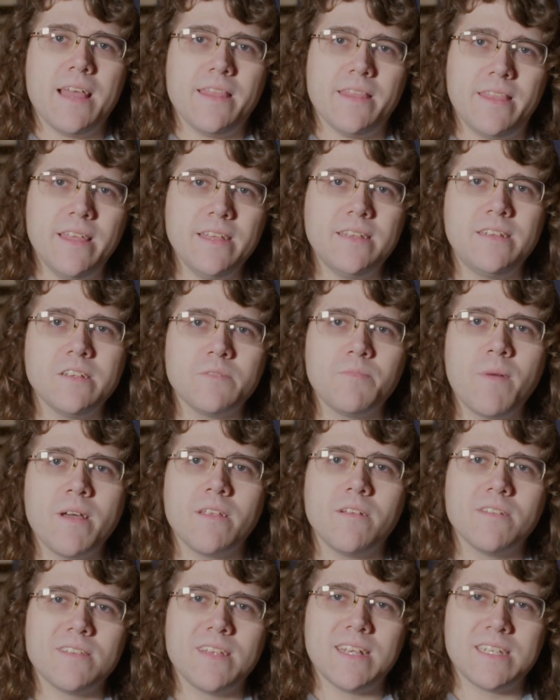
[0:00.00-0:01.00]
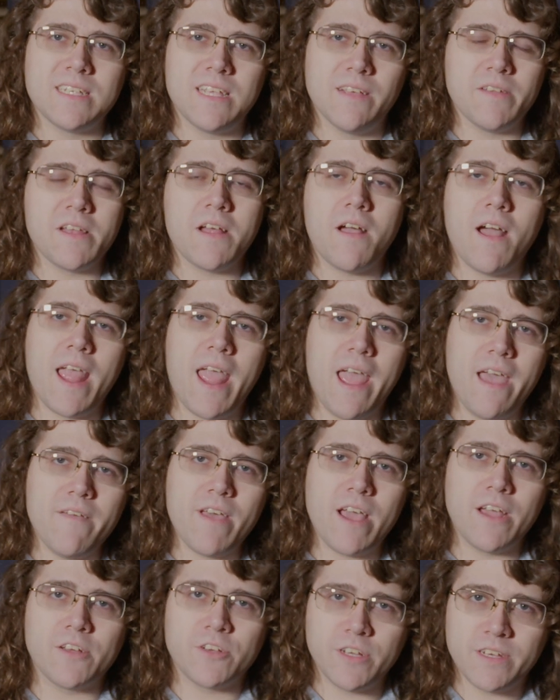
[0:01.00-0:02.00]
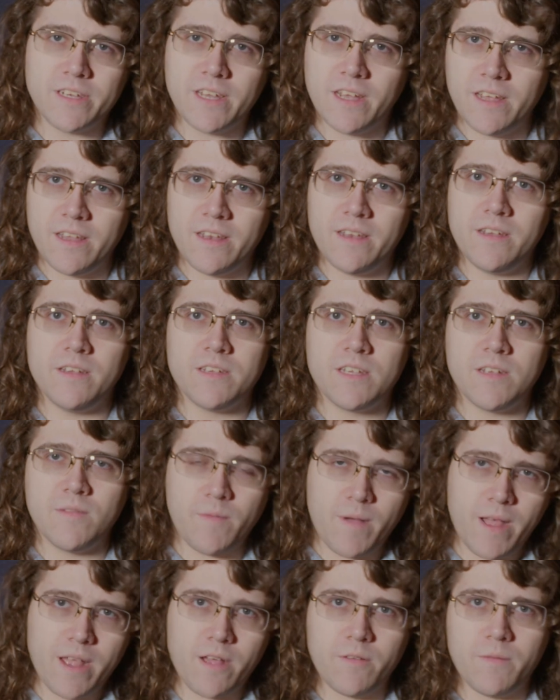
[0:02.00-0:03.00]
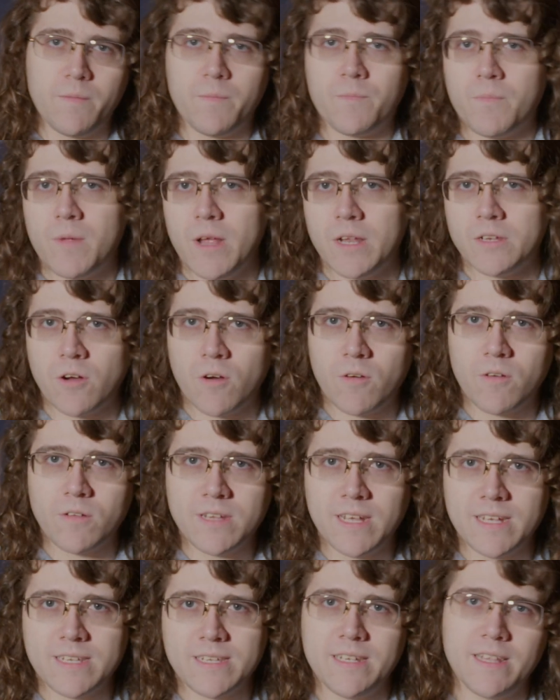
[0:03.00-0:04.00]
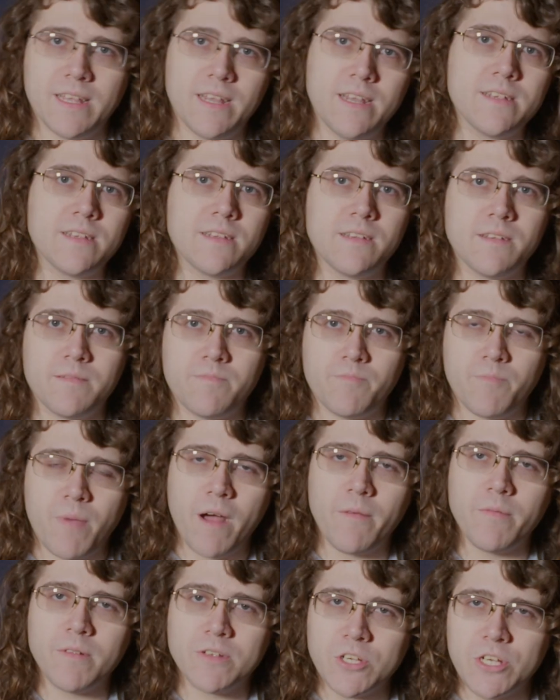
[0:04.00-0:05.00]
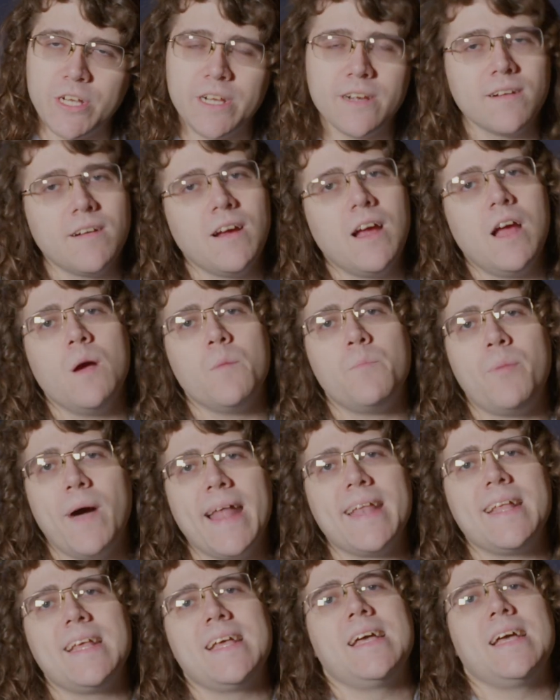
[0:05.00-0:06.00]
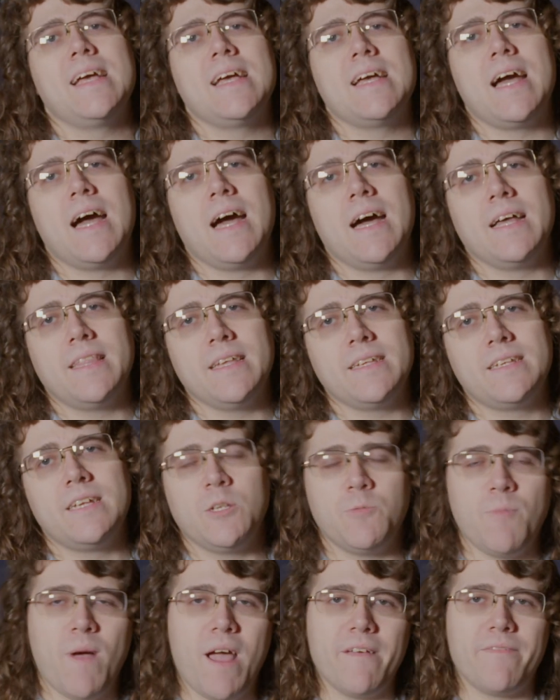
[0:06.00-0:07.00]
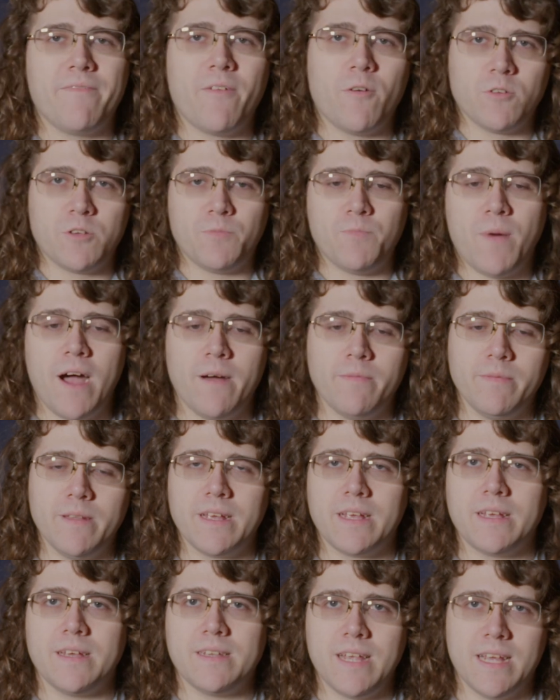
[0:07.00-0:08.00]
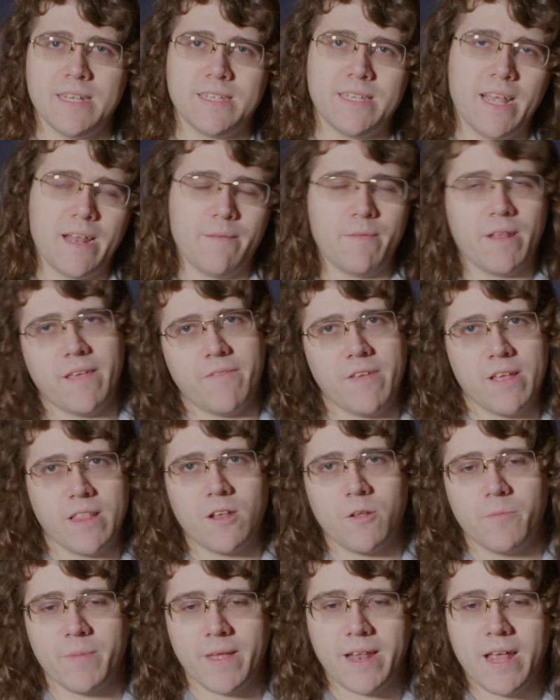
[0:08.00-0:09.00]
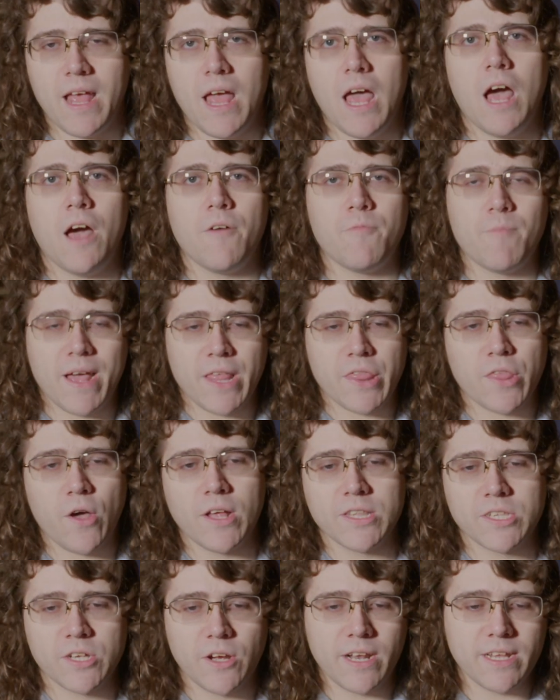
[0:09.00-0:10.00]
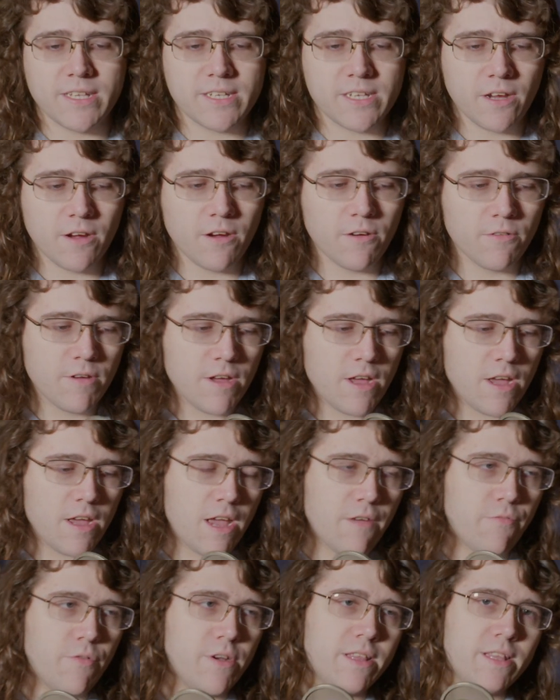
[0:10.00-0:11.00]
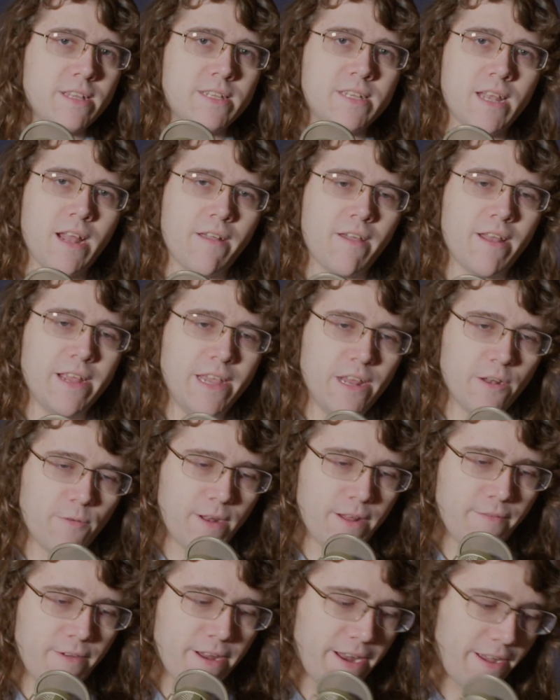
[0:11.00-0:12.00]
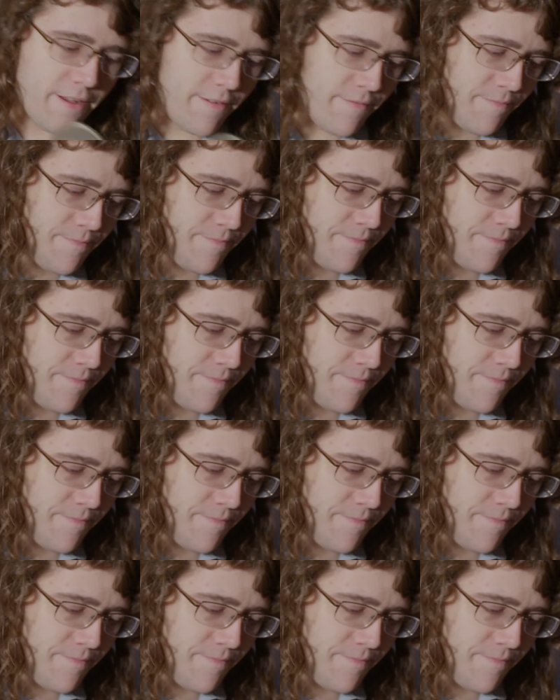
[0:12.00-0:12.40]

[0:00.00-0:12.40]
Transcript: This is my little test of it. Now, I have actually done some of my own internal testing that is published here, but uh, this is my first public testing, and I'm going to give you a little bit of my thoughts on it. So, if we listen, I got a heater running right now.